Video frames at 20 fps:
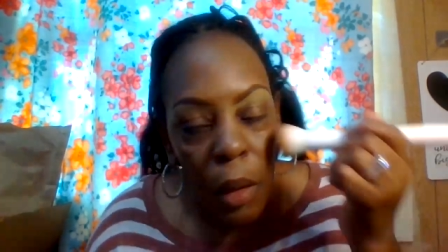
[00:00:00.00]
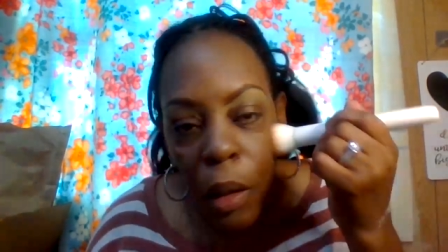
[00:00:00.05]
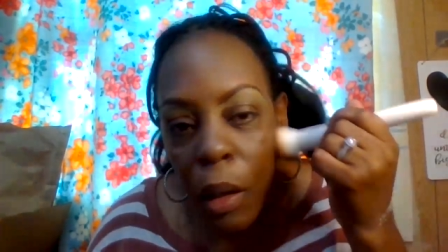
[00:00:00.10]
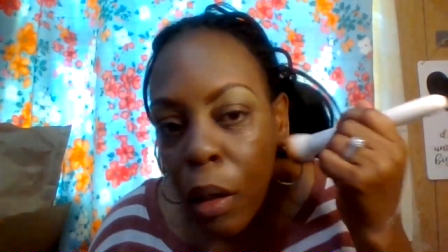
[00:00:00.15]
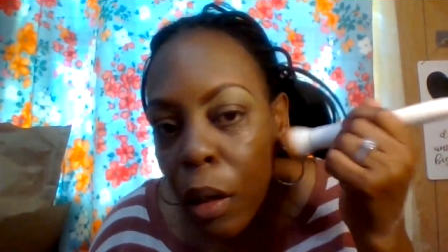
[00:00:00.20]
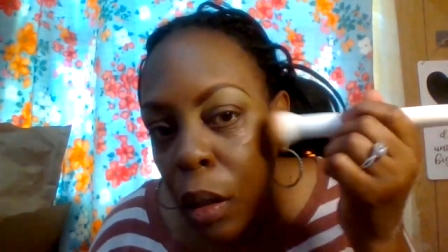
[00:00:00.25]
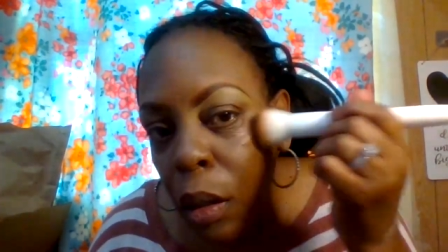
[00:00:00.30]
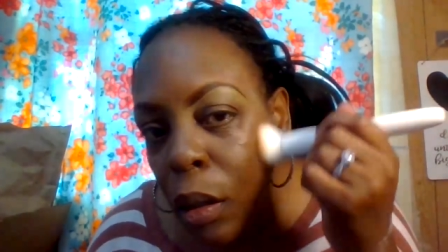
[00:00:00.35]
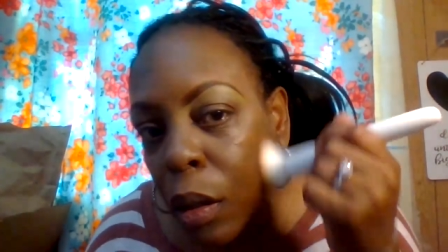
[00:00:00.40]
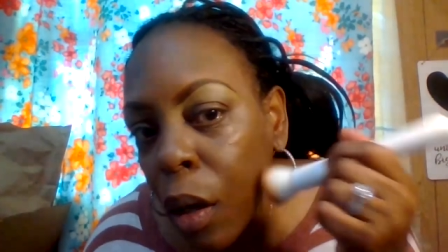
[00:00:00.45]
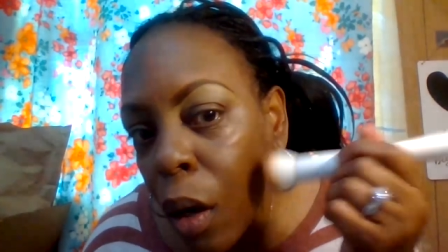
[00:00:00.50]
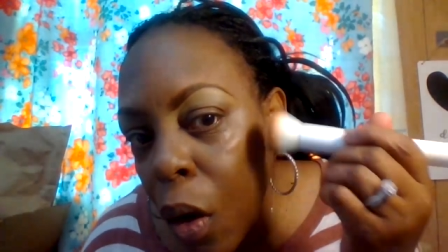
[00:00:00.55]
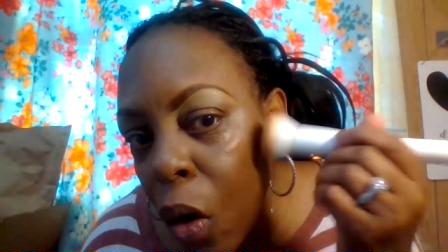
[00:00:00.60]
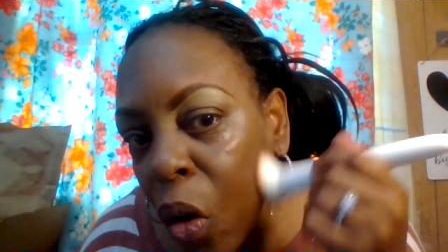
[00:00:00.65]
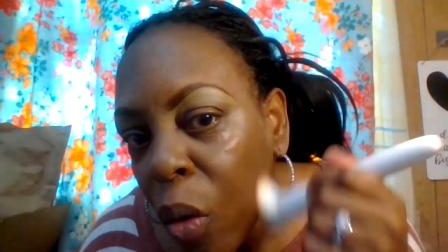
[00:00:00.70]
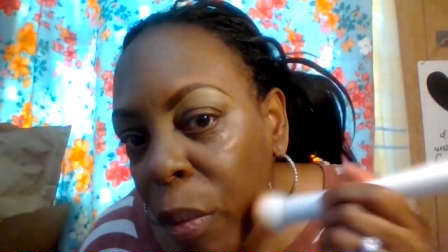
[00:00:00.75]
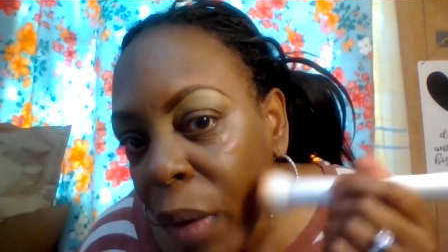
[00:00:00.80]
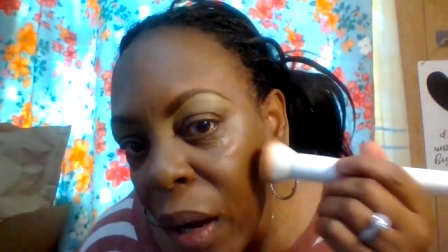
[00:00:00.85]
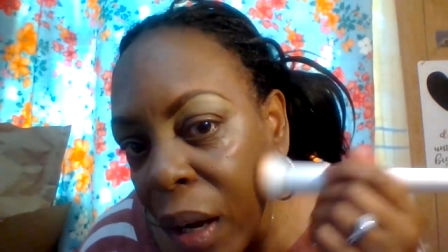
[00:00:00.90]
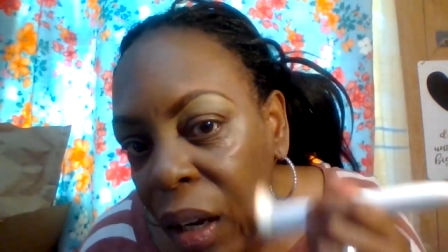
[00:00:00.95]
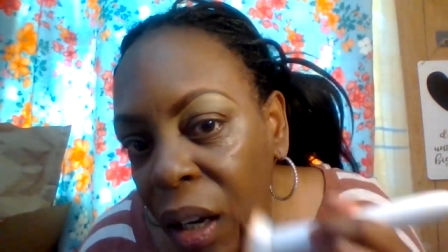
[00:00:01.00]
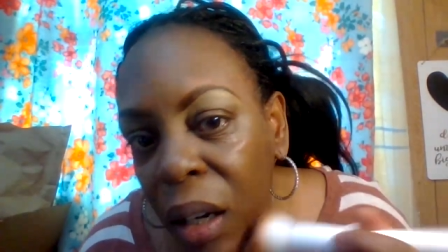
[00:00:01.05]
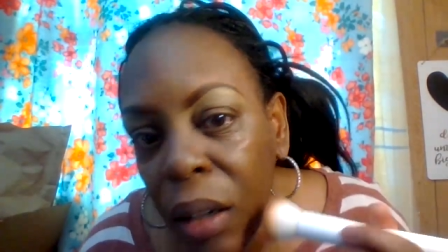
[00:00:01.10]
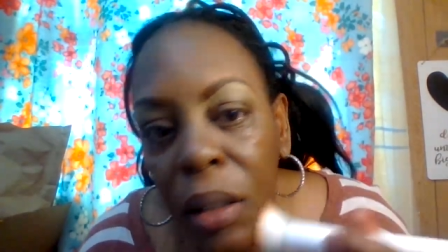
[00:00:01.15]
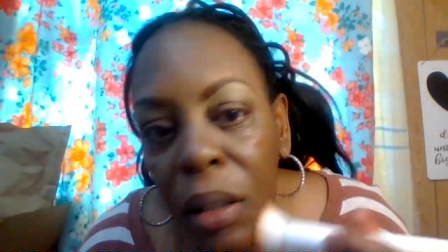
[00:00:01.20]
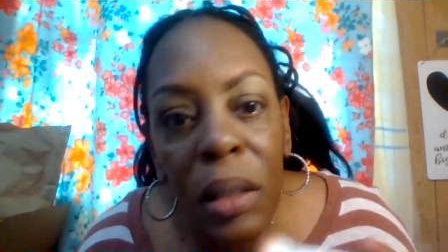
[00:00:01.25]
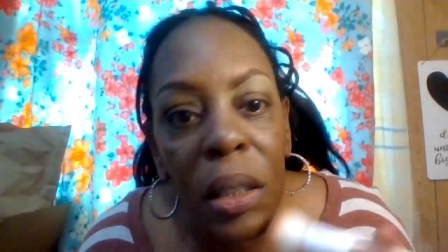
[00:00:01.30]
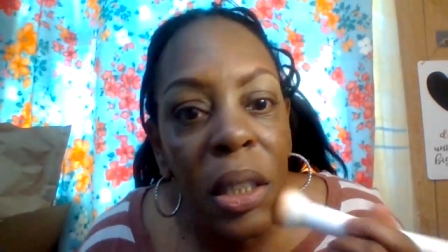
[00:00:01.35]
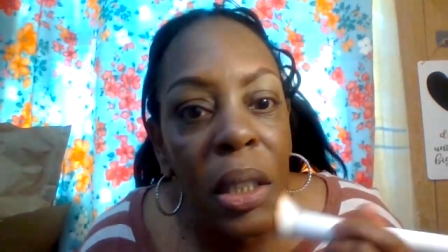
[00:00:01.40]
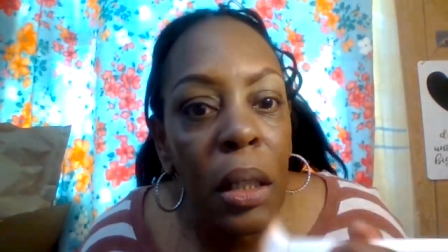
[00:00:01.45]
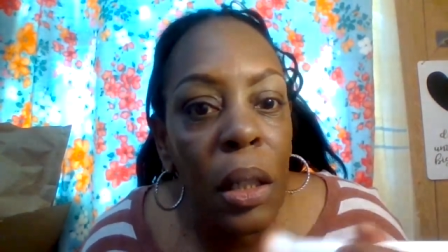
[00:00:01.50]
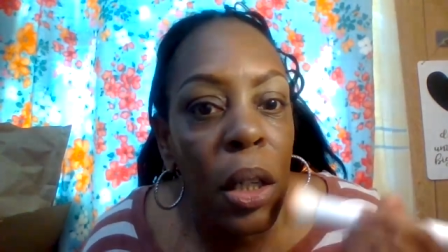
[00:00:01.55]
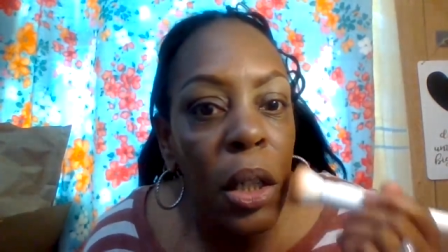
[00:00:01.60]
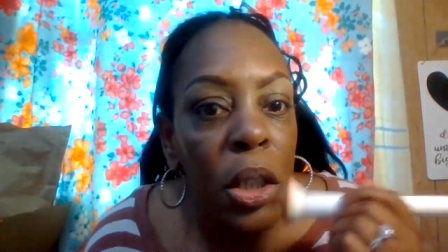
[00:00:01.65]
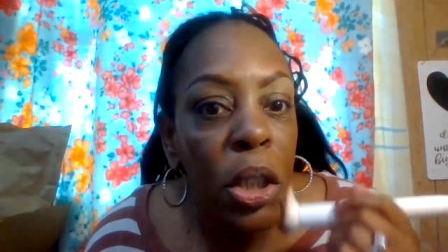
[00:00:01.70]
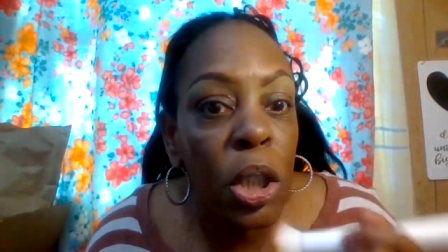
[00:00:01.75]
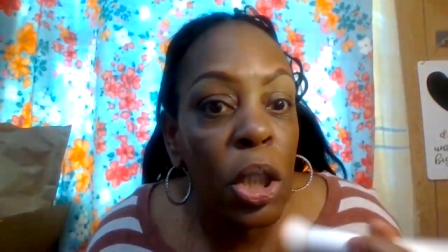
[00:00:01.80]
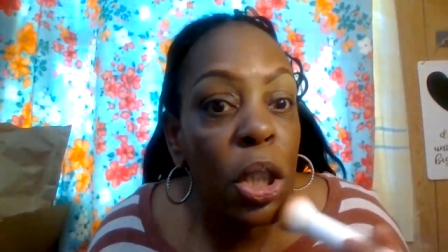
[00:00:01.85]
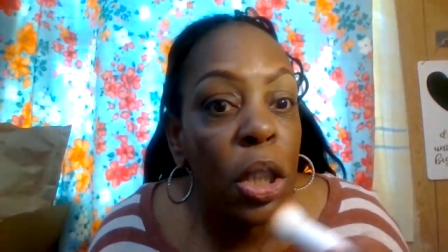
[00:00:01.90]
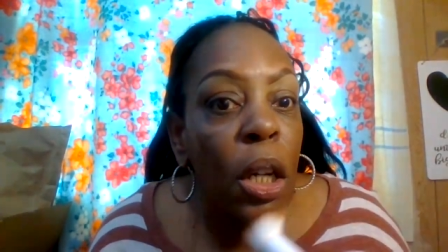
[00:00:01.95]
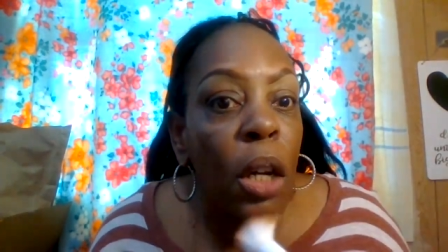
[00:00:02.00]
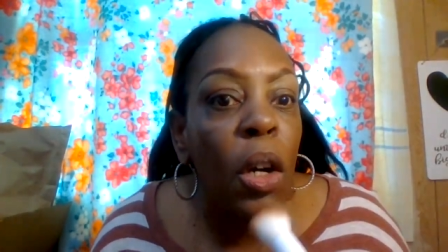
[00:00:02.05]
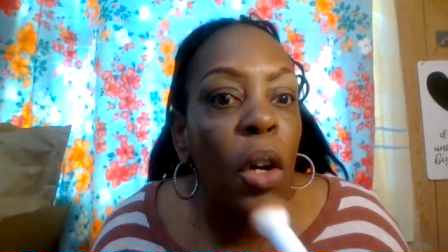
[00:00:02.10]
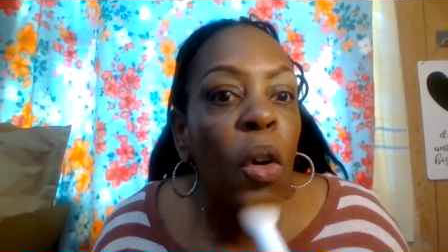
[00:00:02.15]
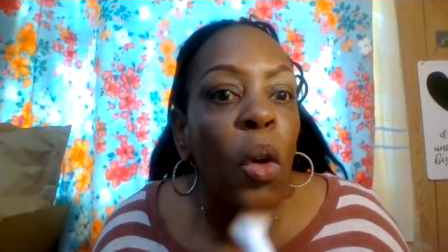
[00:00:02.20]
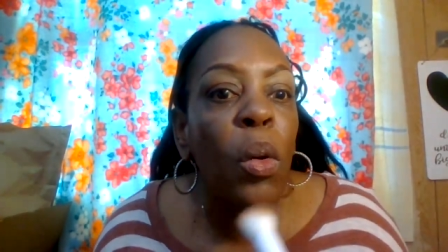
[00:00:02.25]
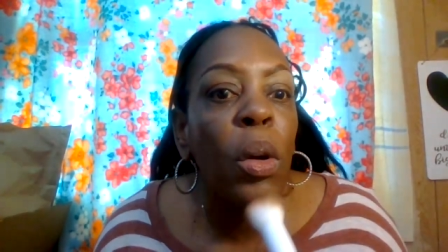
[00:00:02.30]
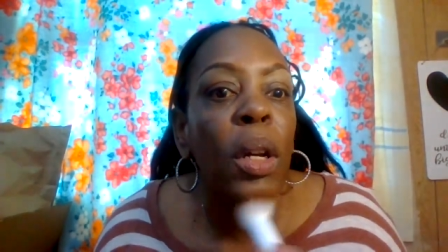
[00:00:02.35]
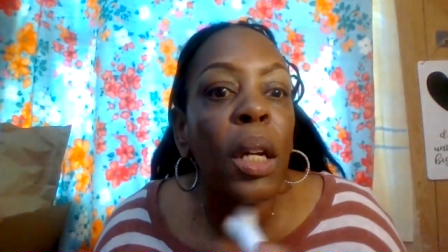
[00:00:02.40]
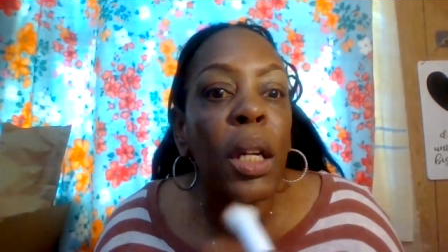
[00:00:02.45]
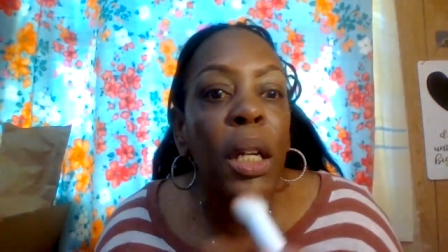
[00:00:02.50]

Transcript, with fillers: and oh my goodness this looks so